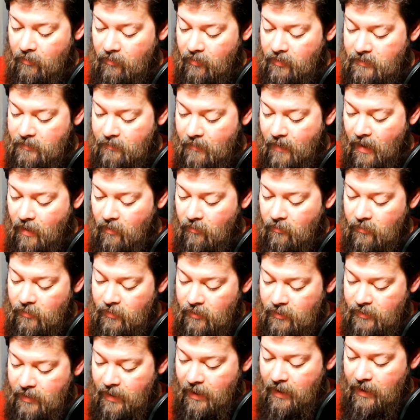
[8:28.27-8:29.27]
His power,
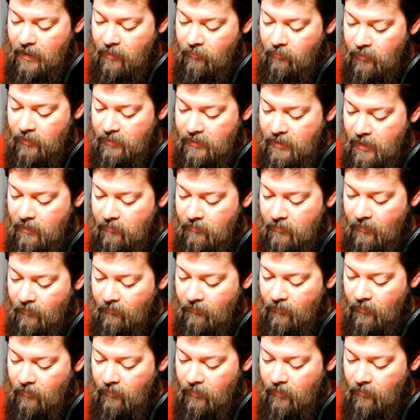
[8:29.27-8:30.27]
the day He redeemed them
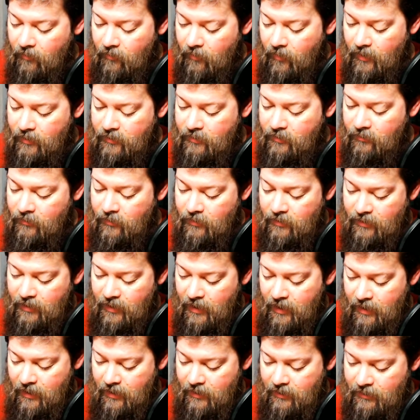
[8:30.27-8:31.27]
from the oppressor, the
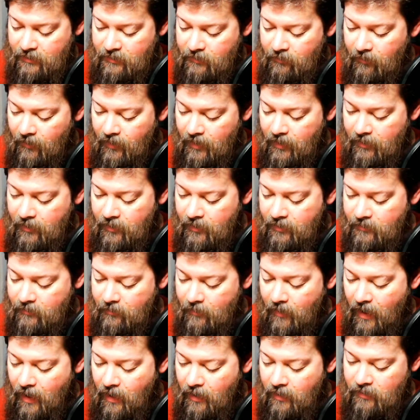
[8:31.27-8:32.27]
day He displayed His
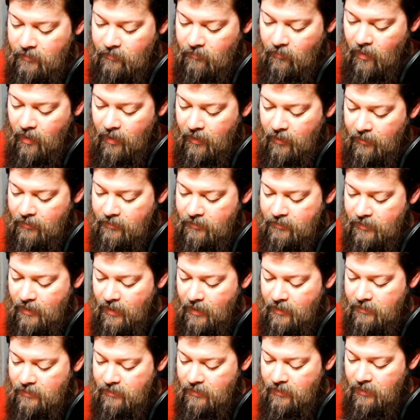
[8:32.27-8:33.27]
miraculous
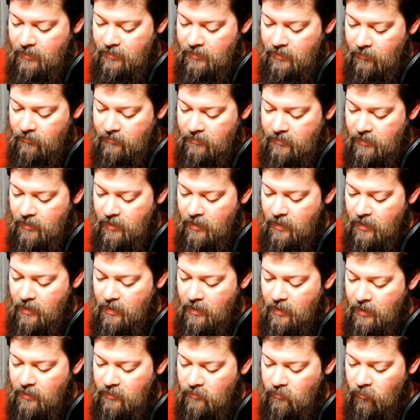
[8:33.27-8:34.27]
signs in Egypt,
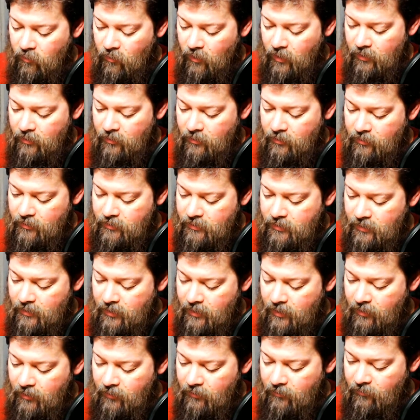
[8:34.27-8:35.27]
His wonders in
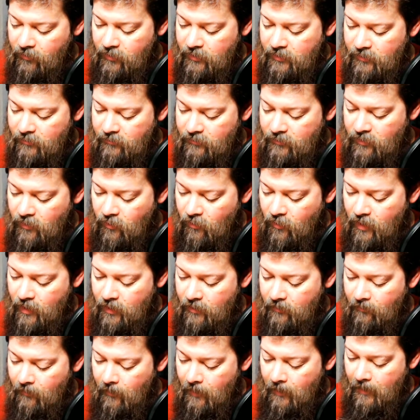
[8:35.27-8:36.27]
the region of
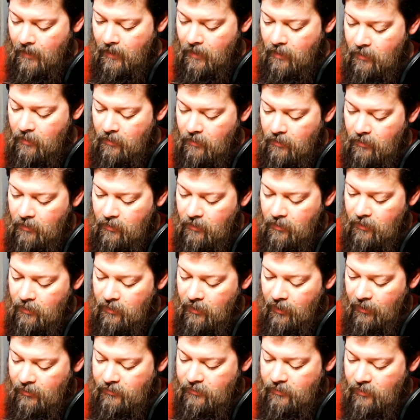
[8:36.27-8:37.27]
Zoan.
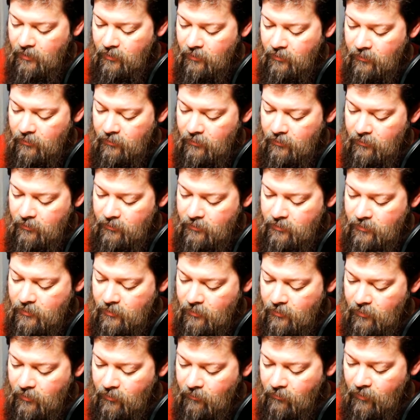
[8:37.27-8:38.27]
He turned
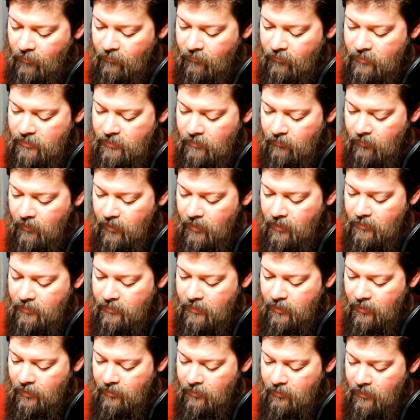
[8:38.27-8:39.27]
their rivers to blood.
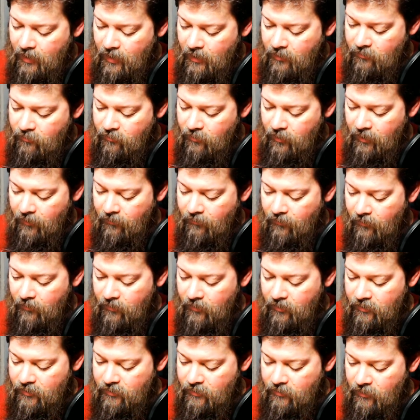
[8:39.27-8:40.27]
They could not drink from
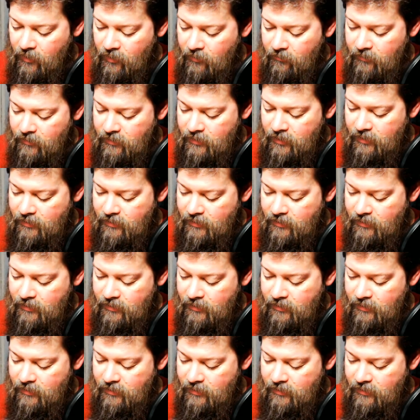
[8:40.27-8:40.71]
their streams.